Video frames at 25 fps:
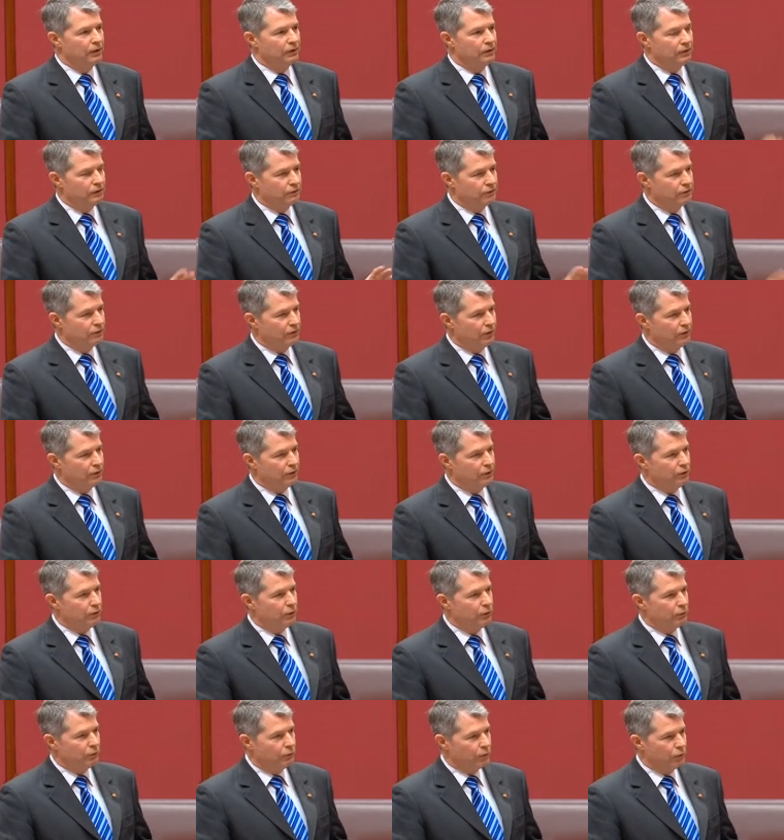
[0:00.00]
that
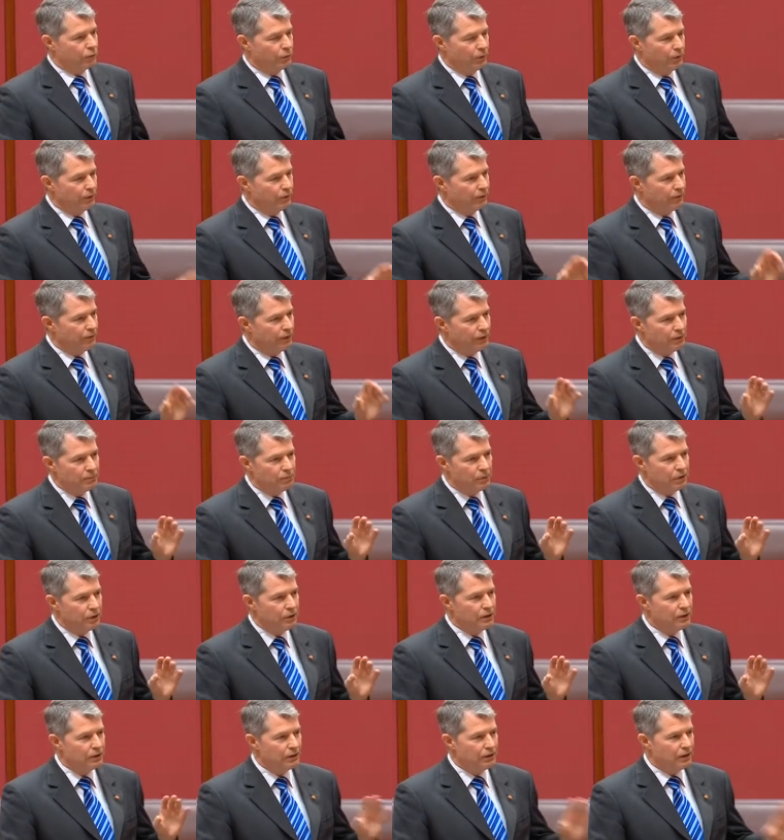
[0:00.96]
stakeholders, whether they
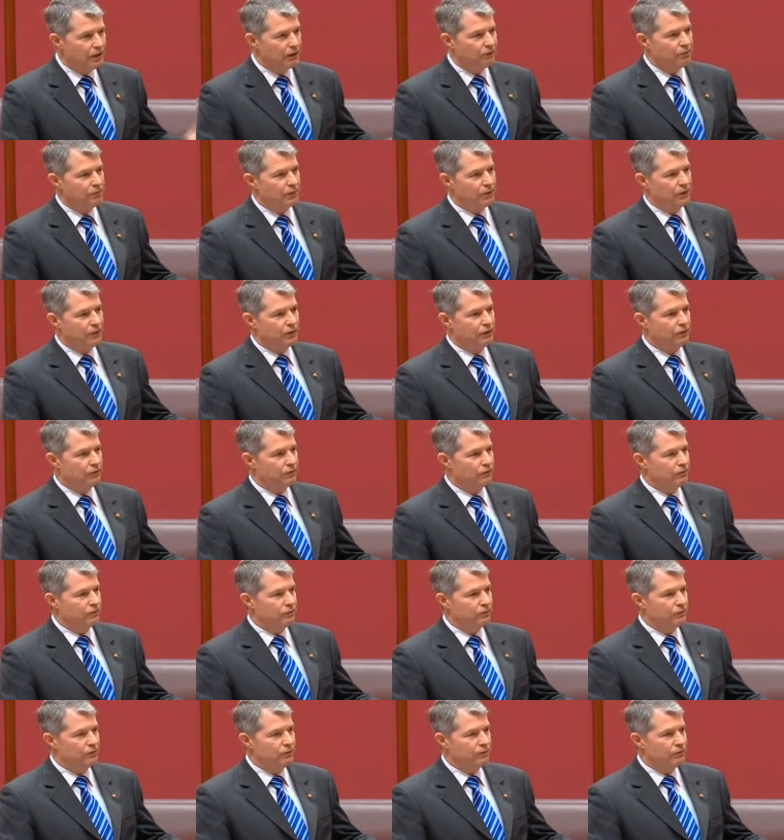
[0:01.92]
be government
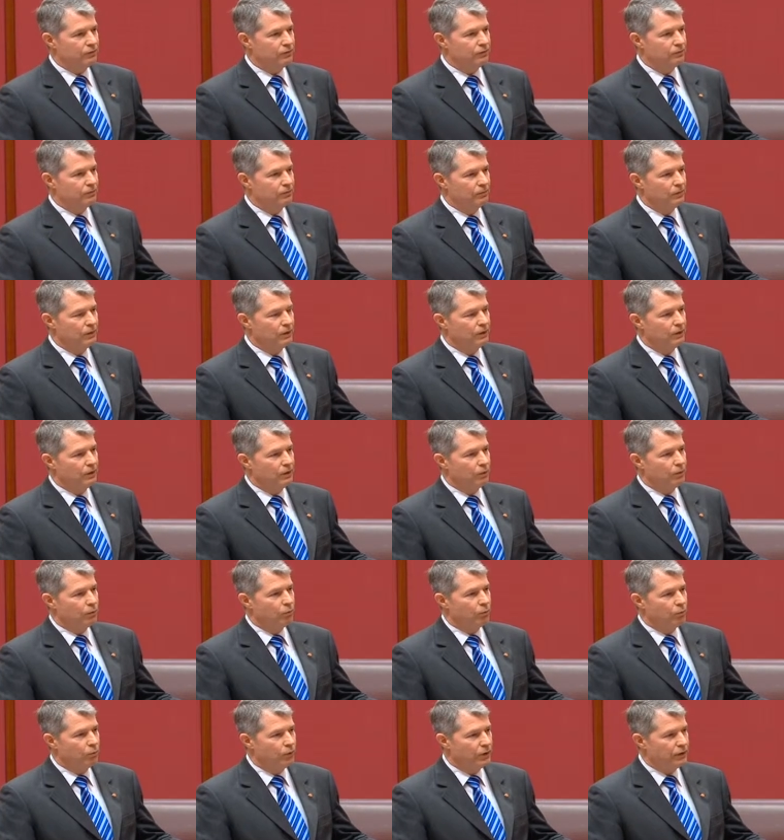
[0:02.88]
agencies,
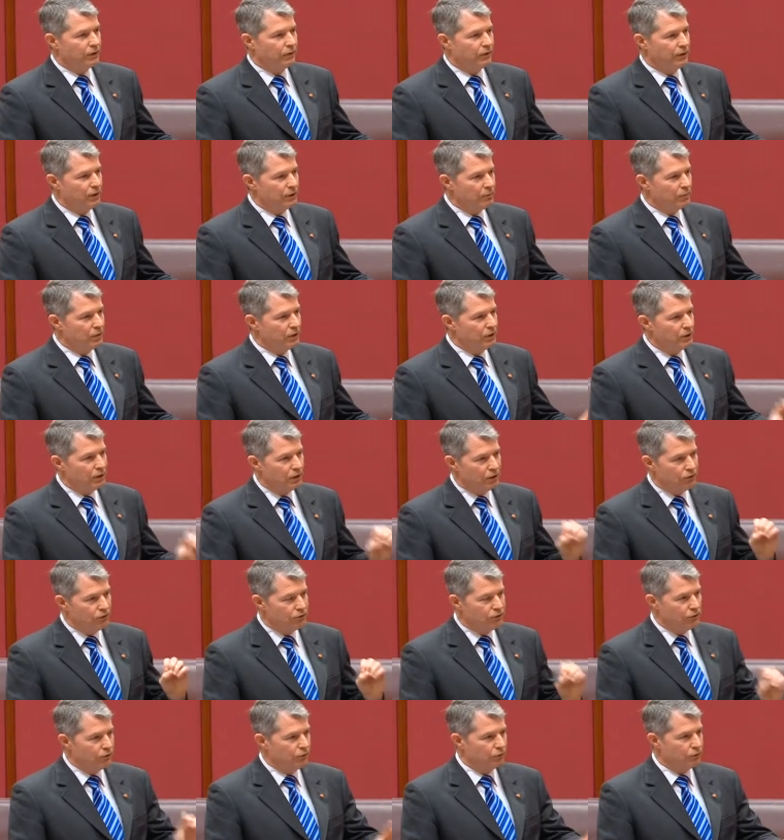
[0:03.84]
whether they be
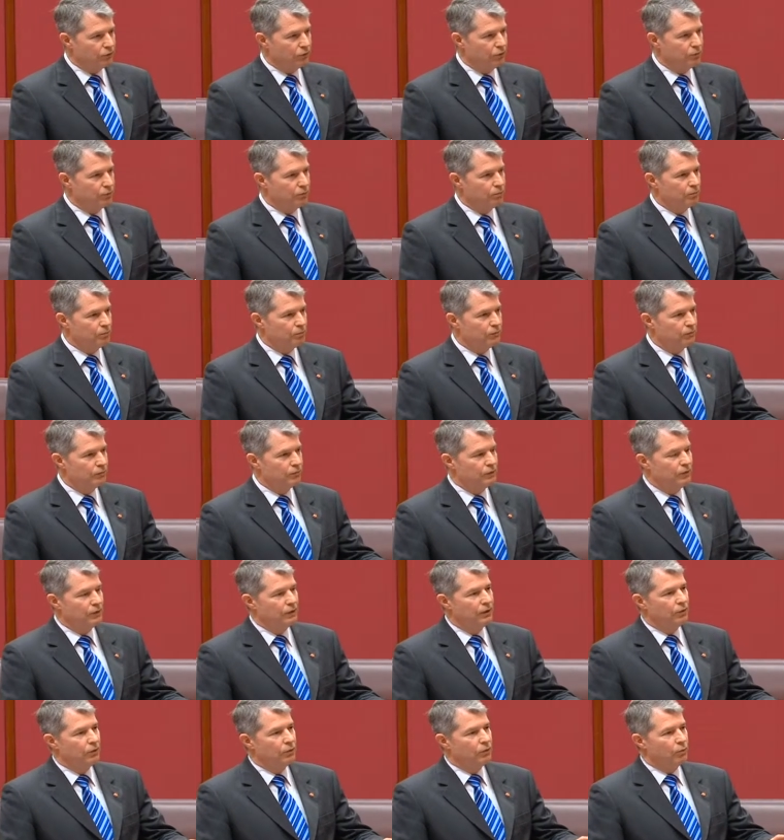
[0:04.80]
interest groups,
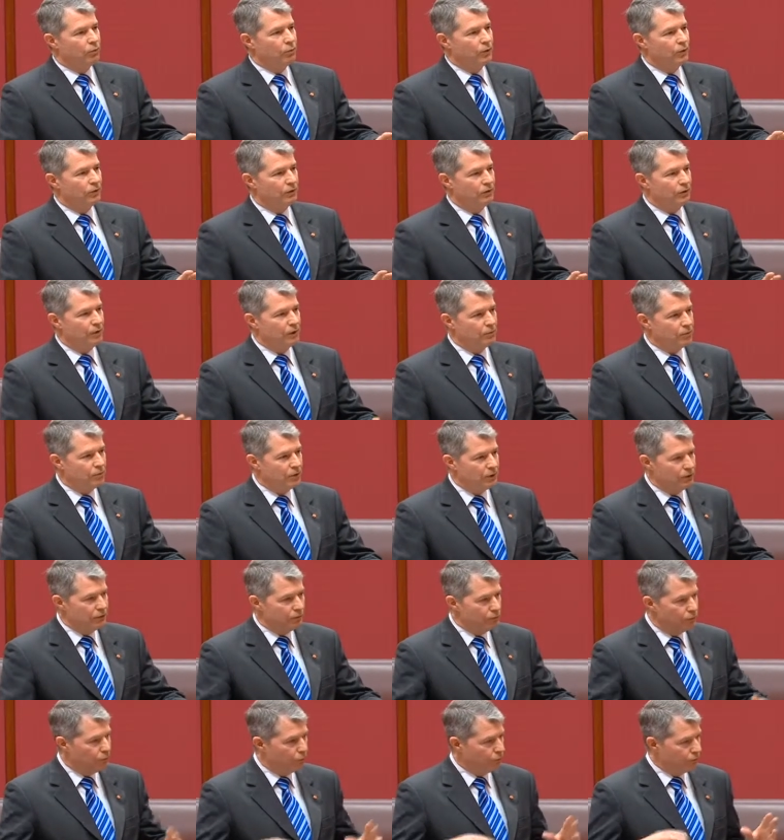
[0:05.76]
whether they be
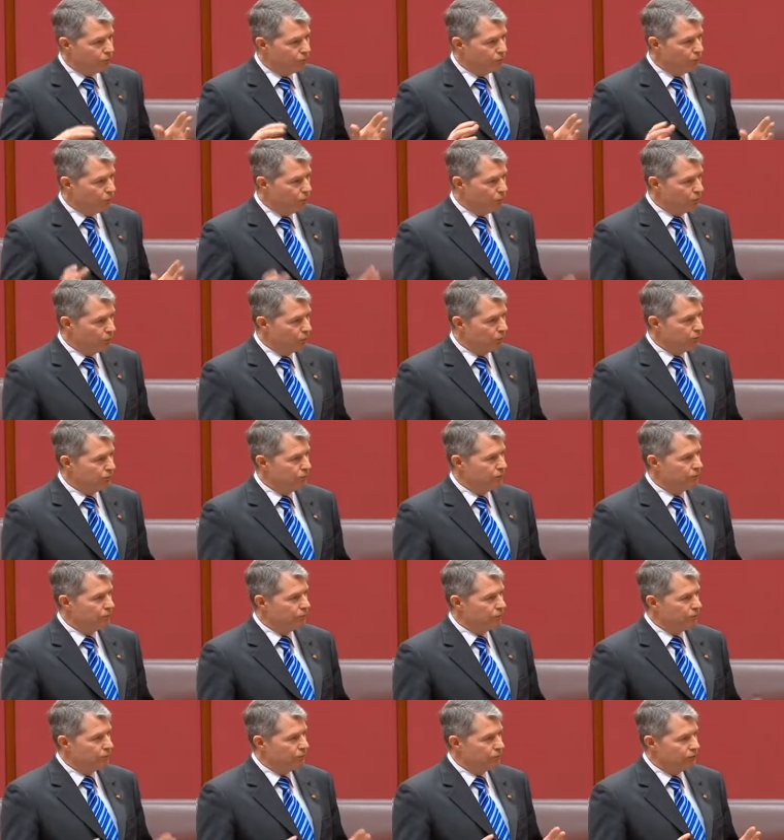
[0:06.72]
the more formal
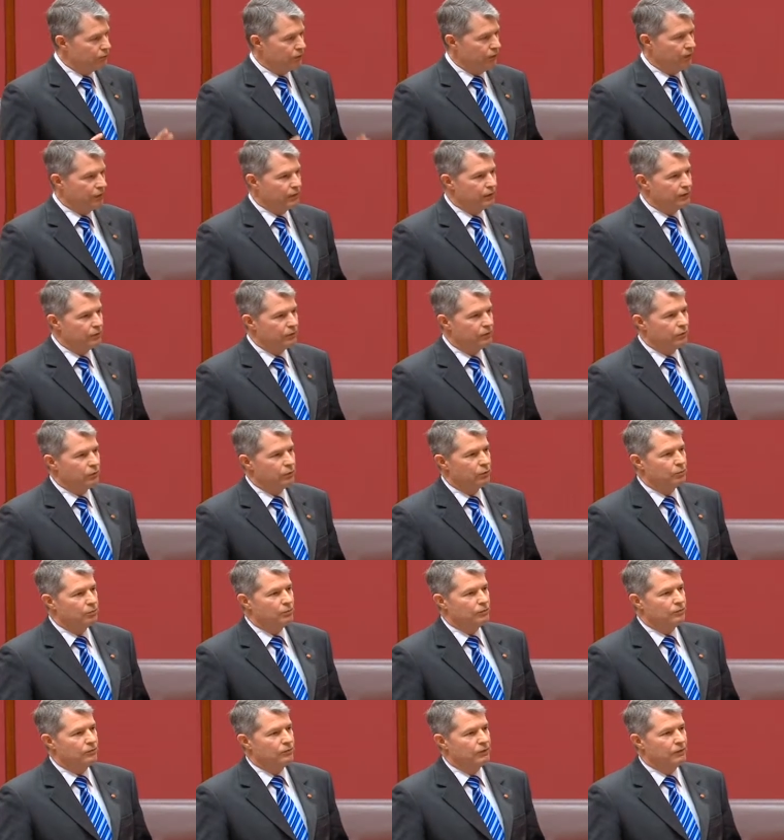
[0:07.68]
civil society
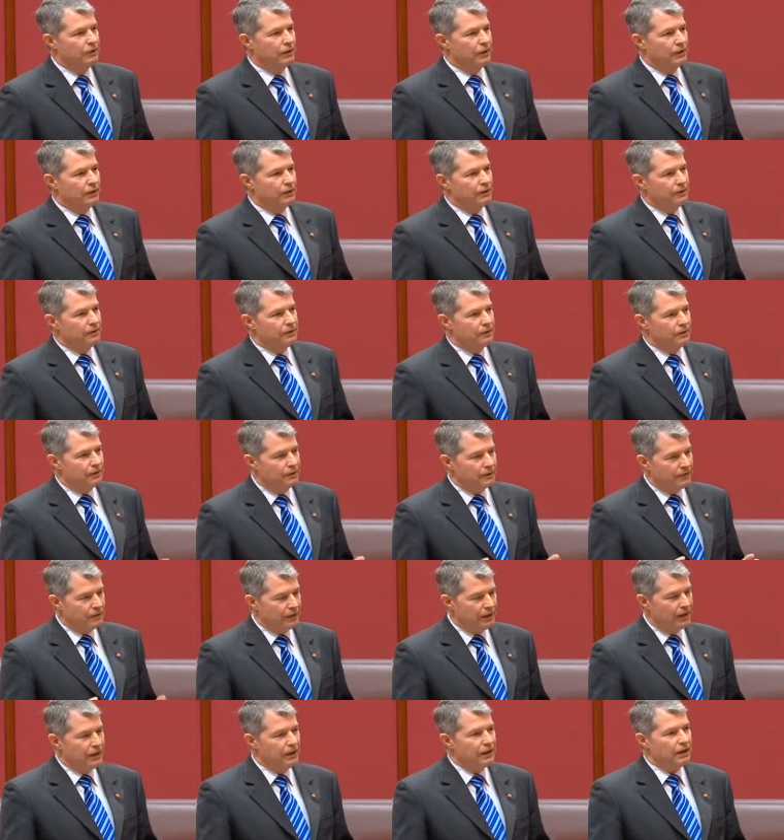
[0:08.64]
groups,
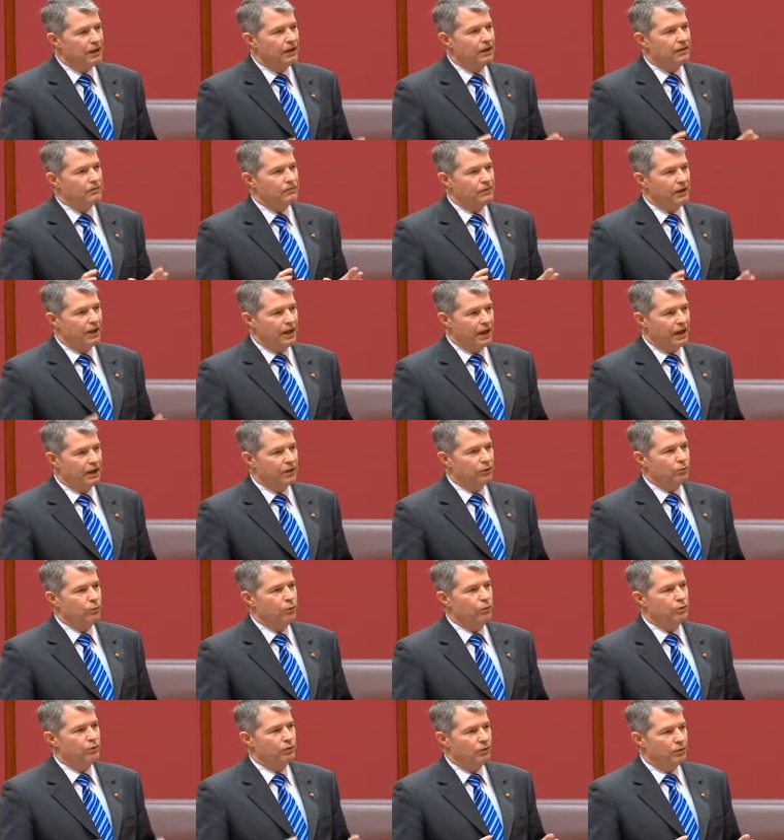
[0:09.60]
that they have
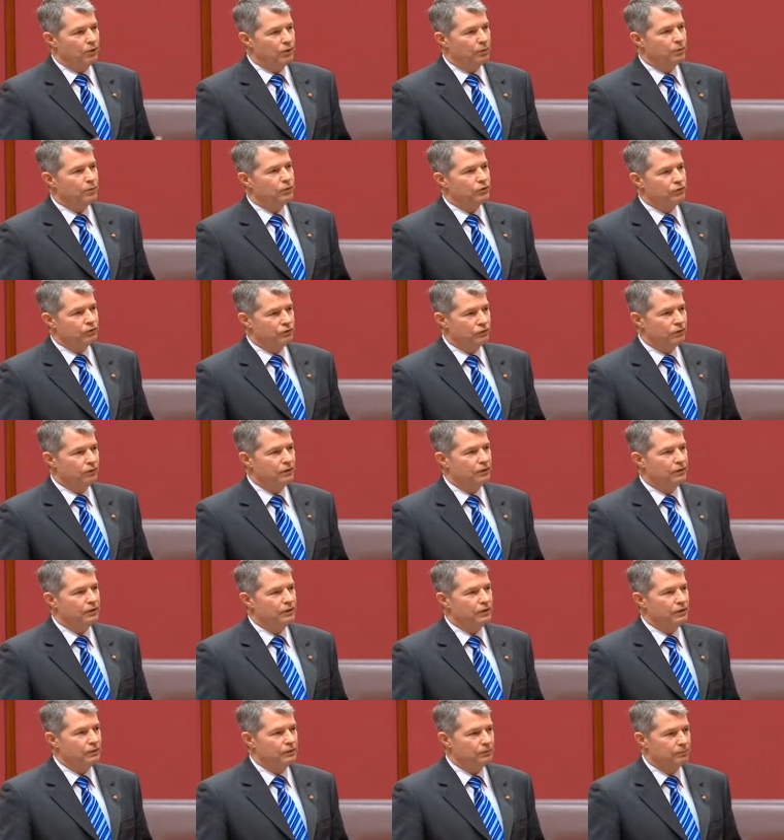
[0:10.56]
adequate
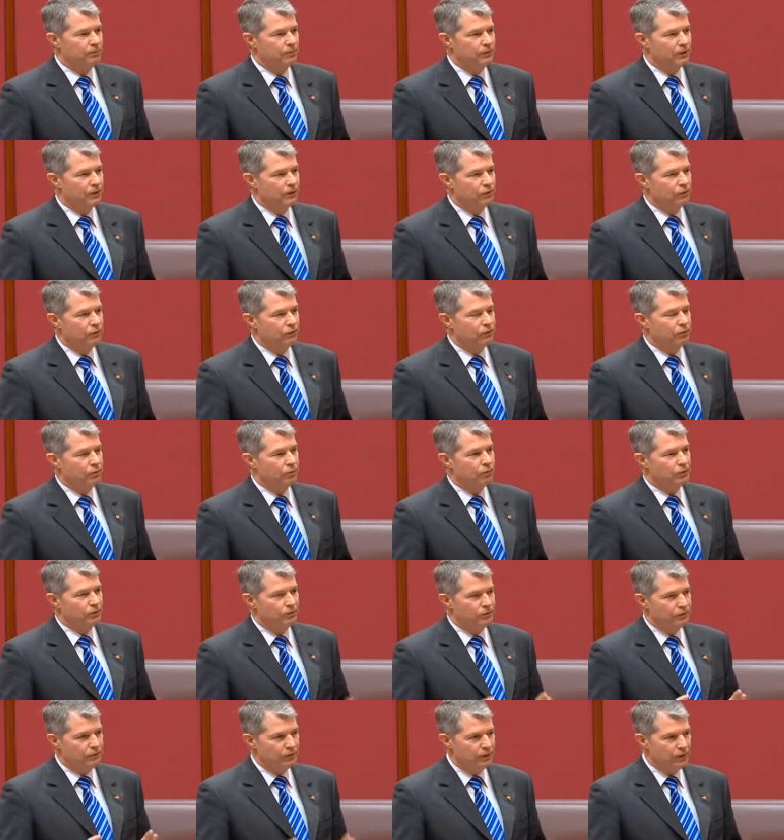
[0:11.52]
opportunity to
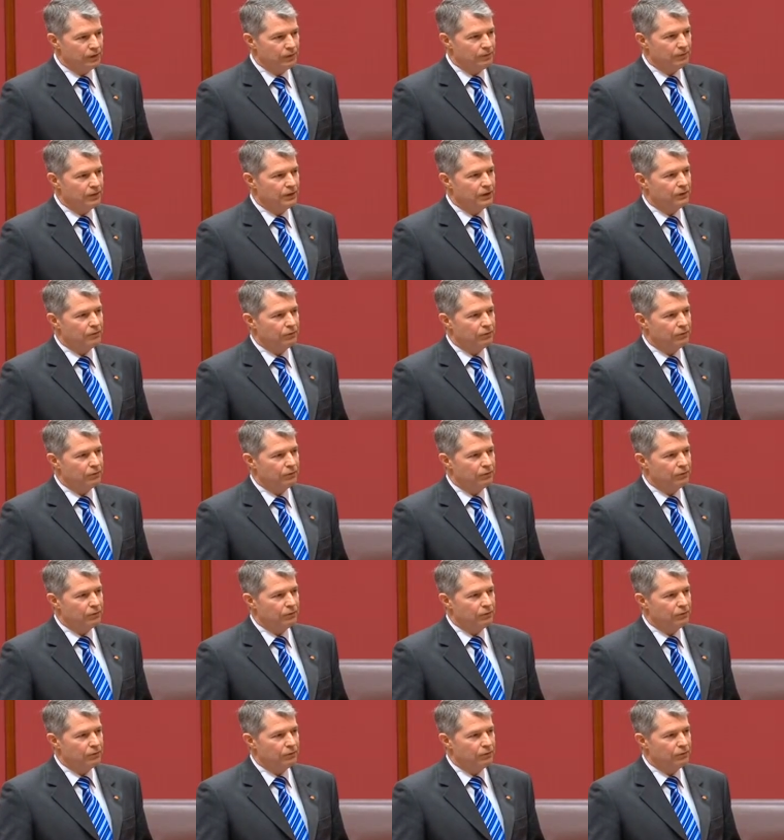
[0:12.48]
receive the